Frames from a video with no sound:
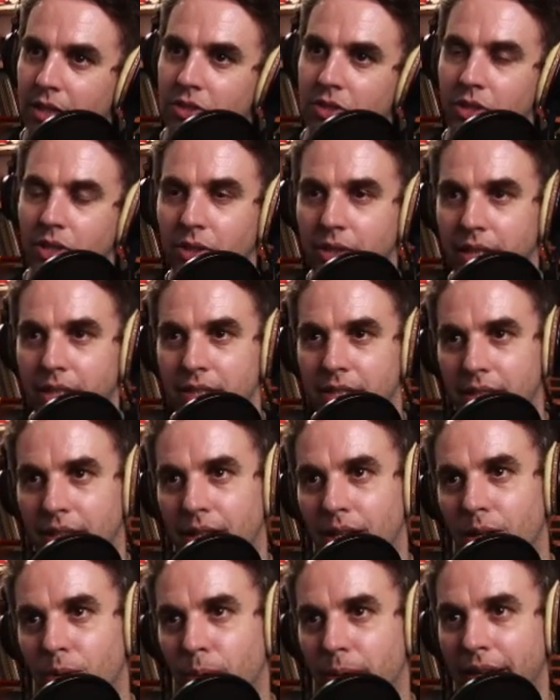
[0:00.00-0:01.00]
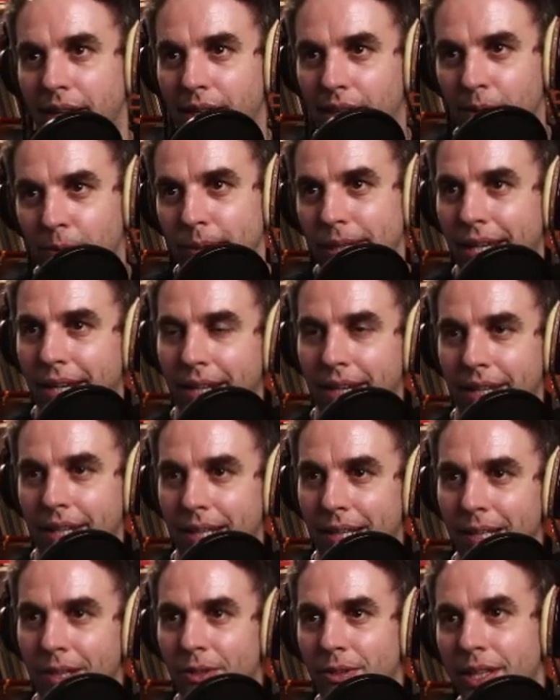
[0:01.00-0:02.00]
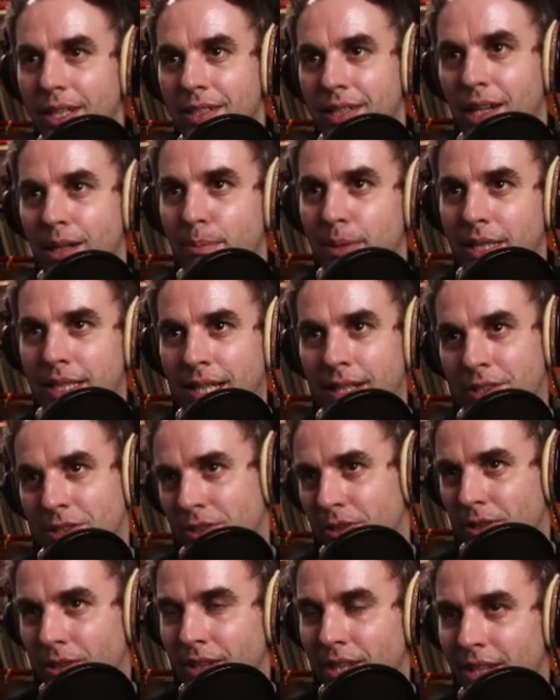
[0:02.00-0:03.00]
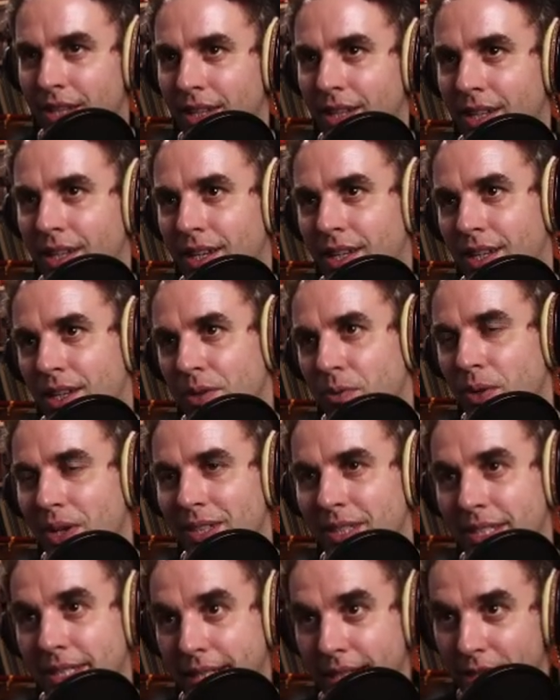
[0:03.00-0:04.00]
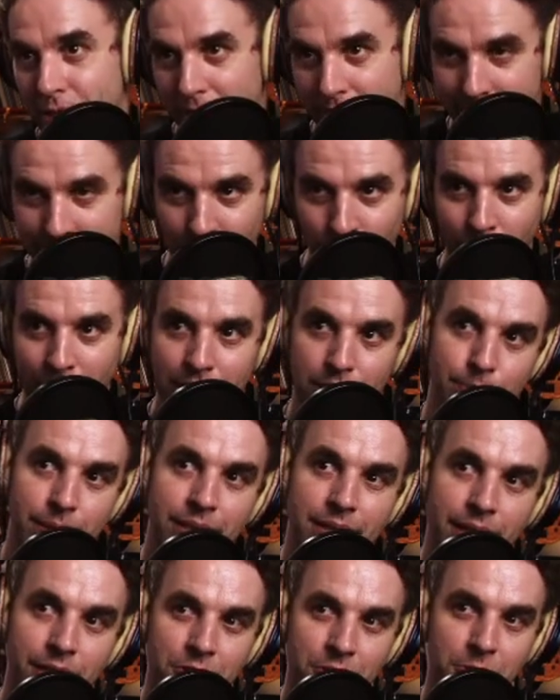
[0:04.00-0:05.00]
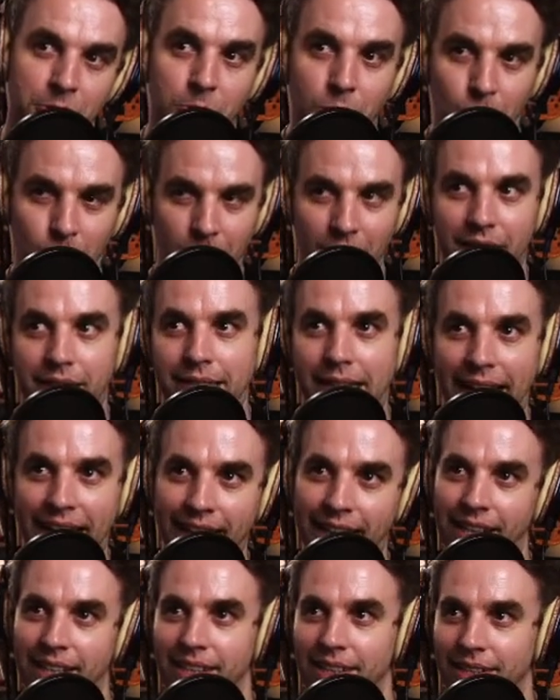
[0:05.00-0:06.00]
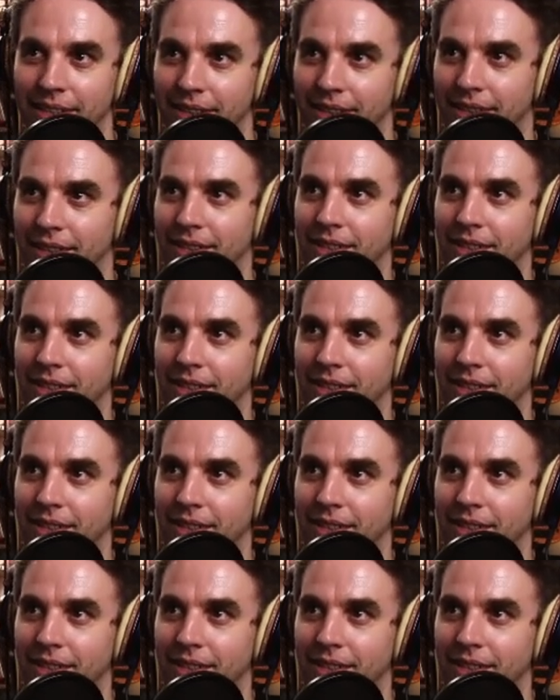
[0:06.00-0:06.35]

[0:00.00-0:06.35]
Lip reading: So is there a way that we can increase our potential while decreasing white's potential or attacking?